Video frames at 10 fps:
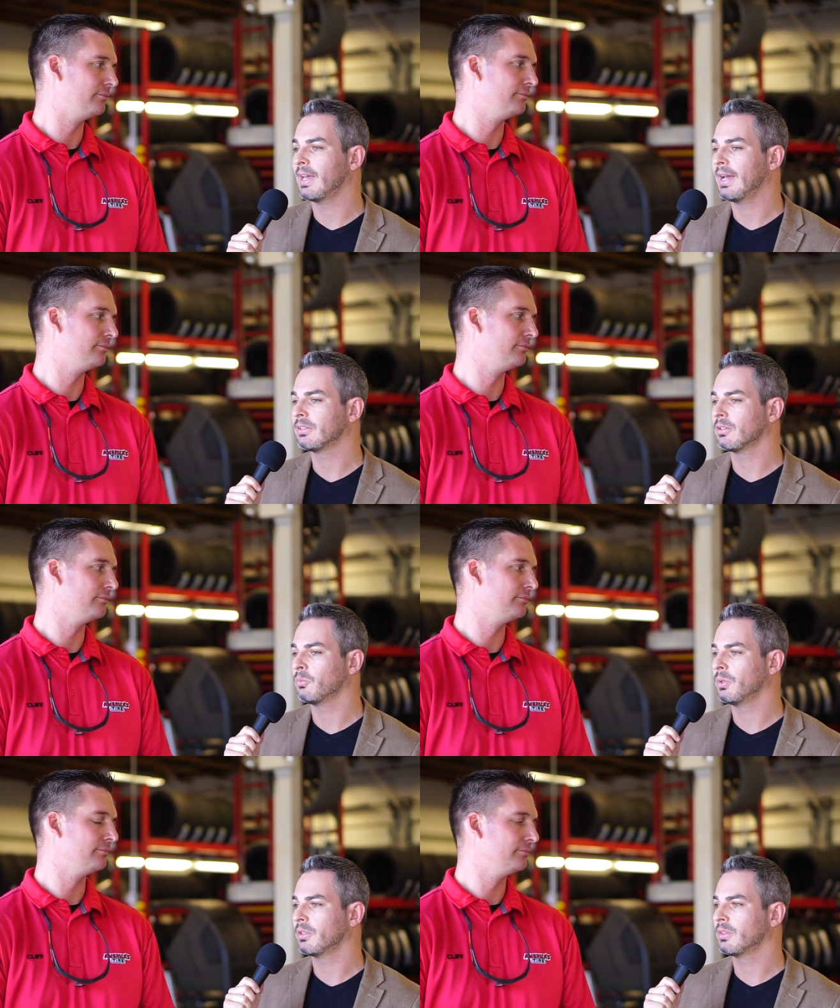Speaker 1: that
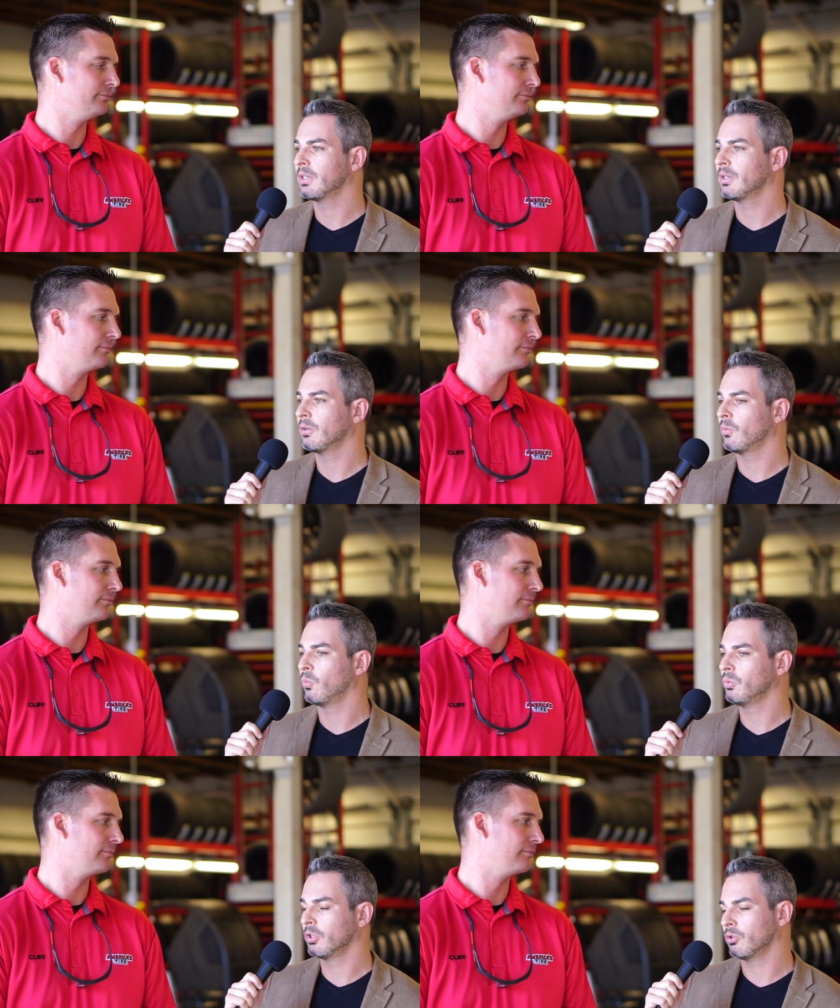with the
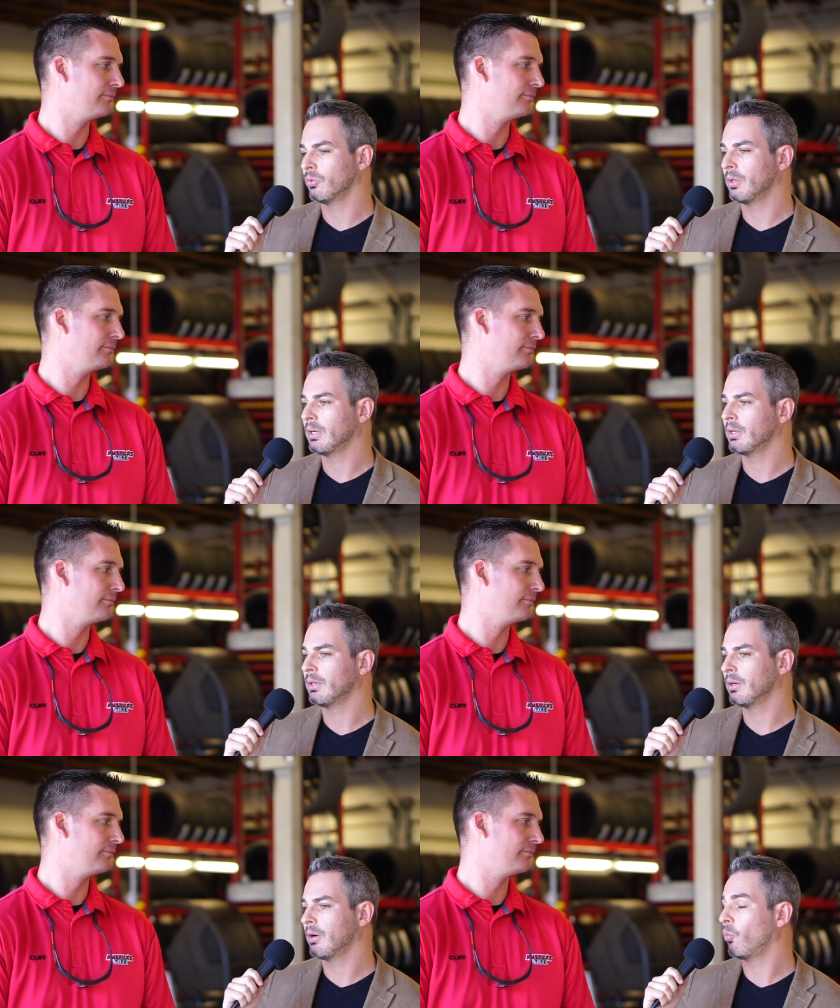you know
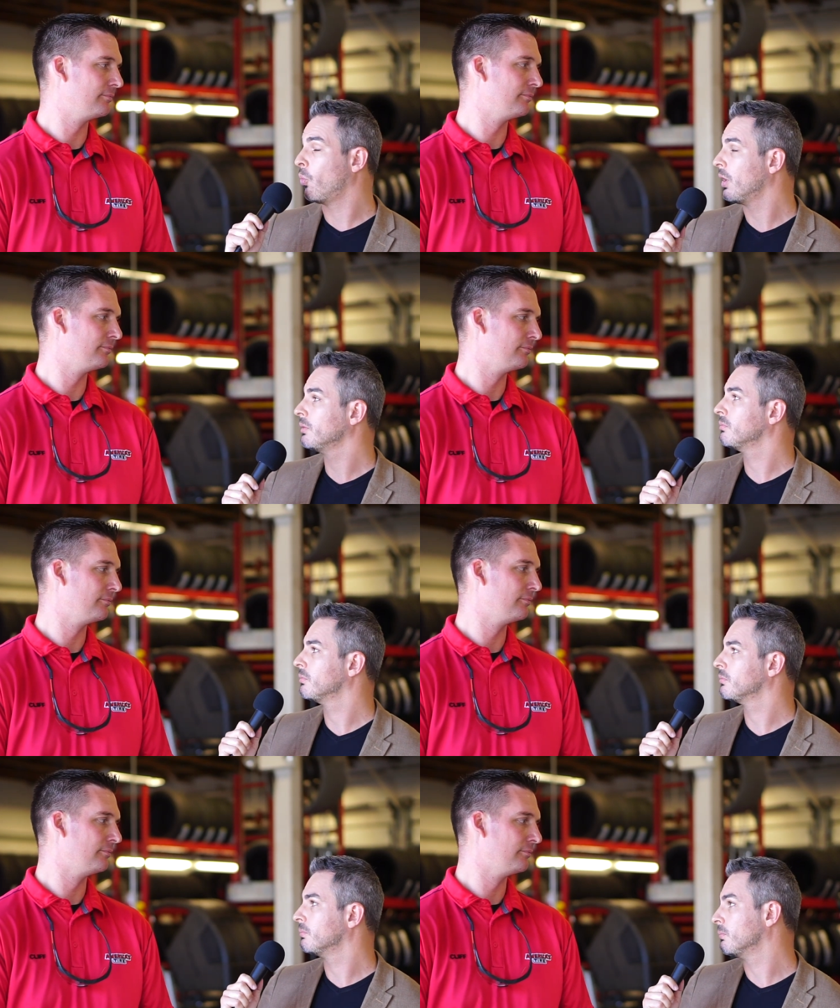uh, one
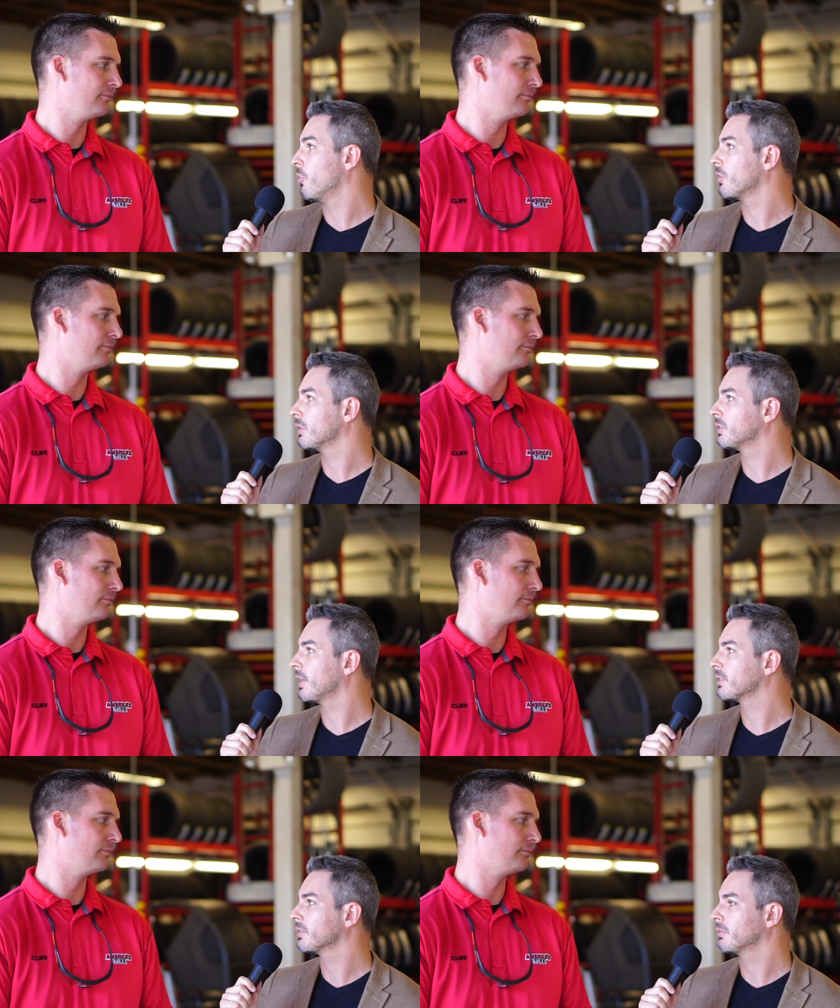motor
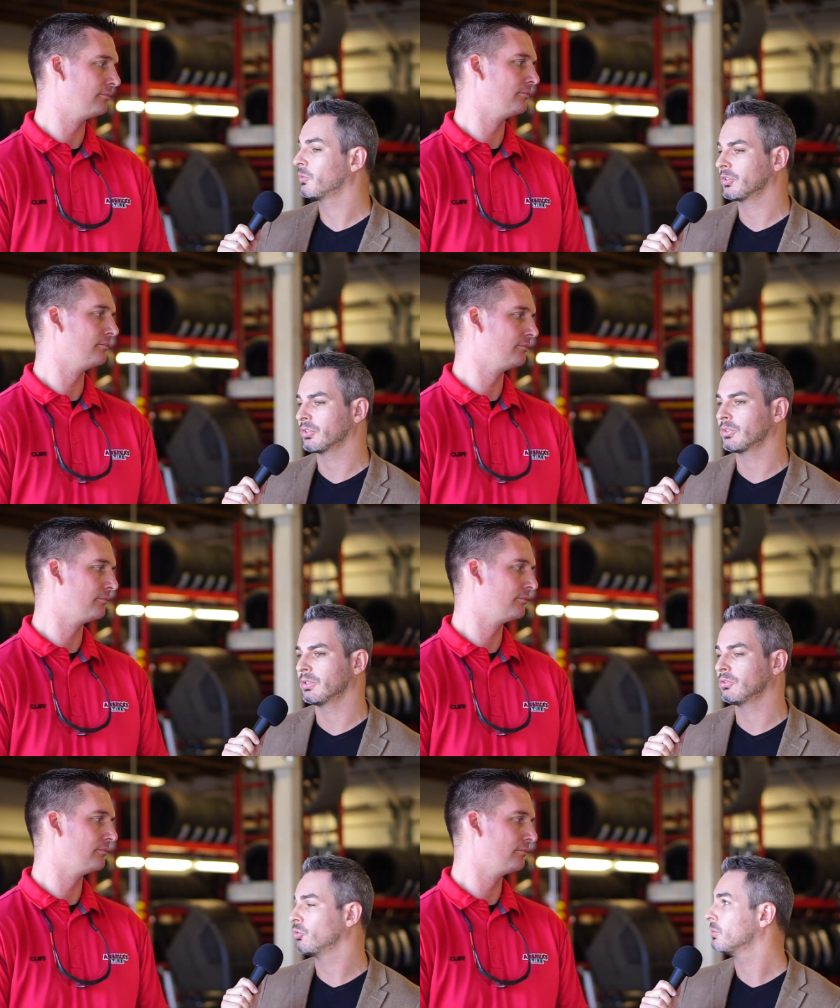Tesla versus the
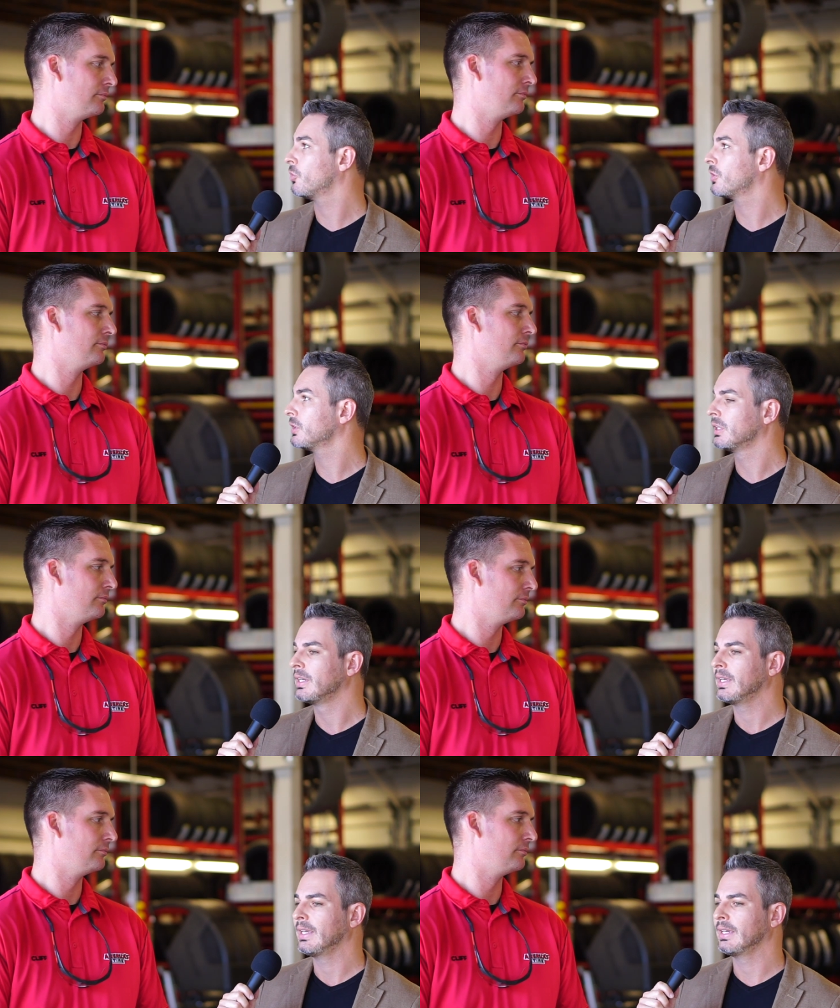dual motor,
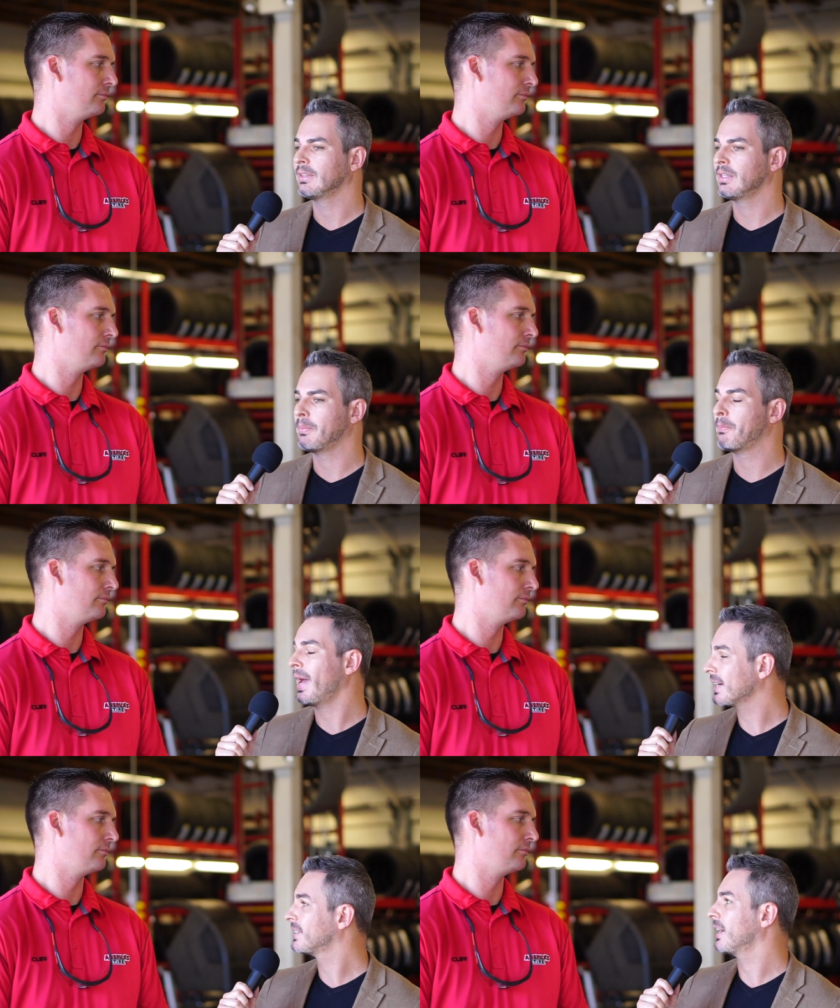eh, the
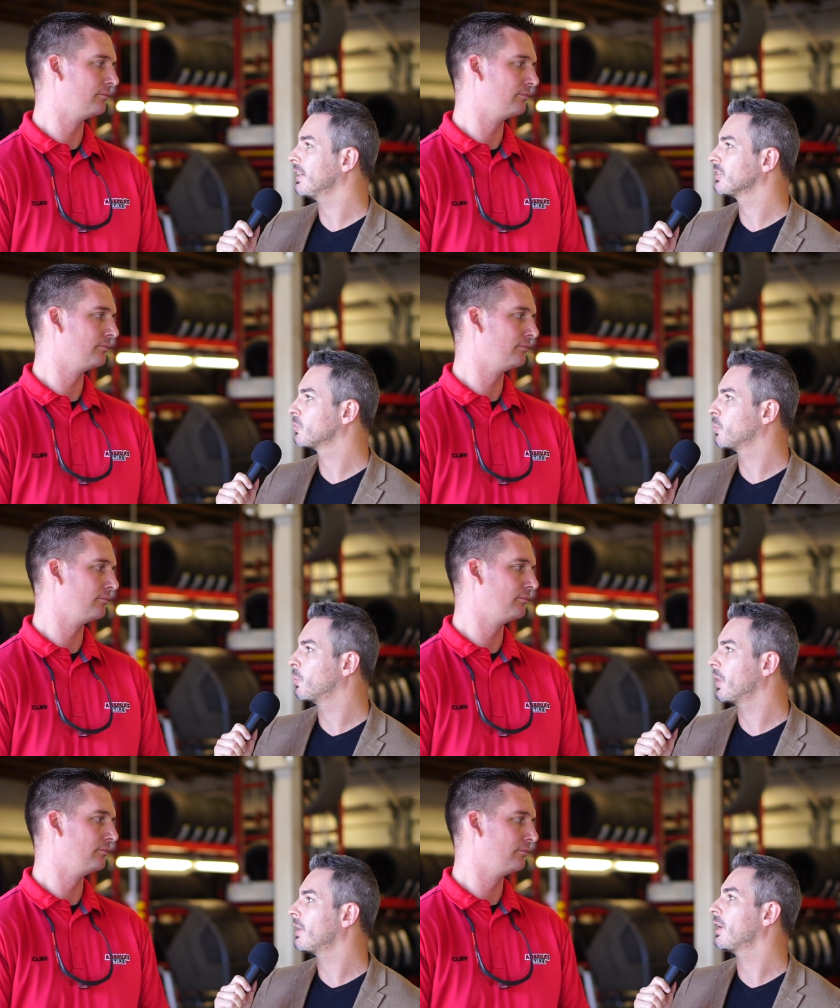back tires
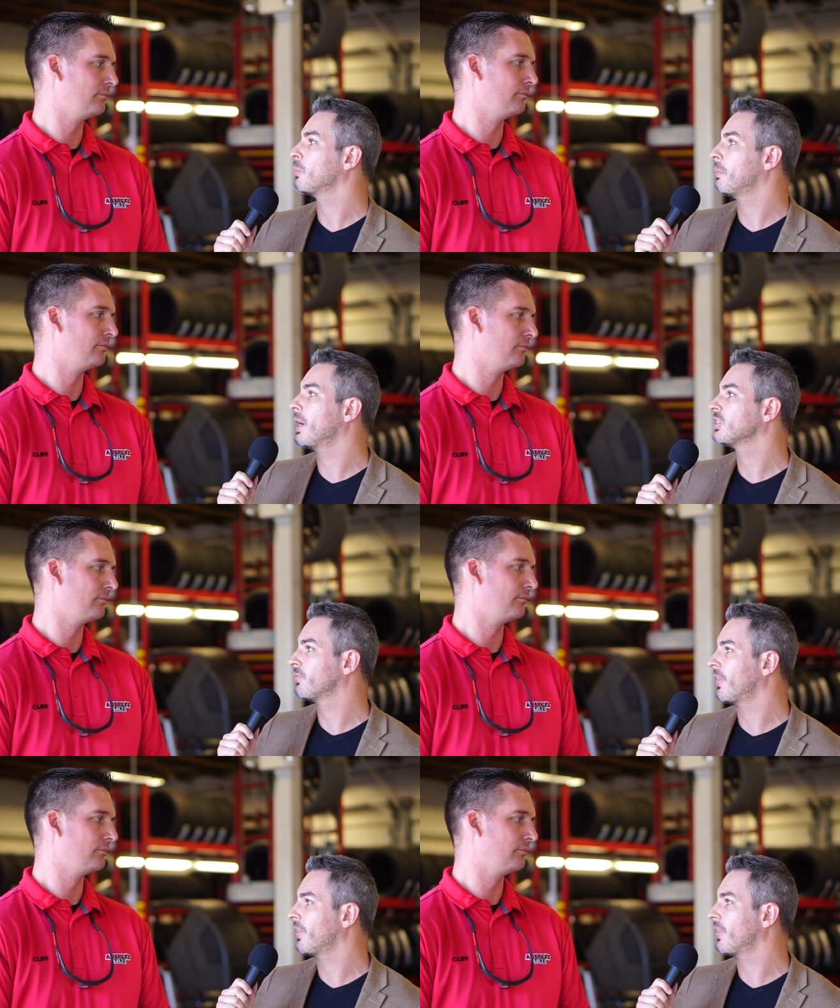wear out much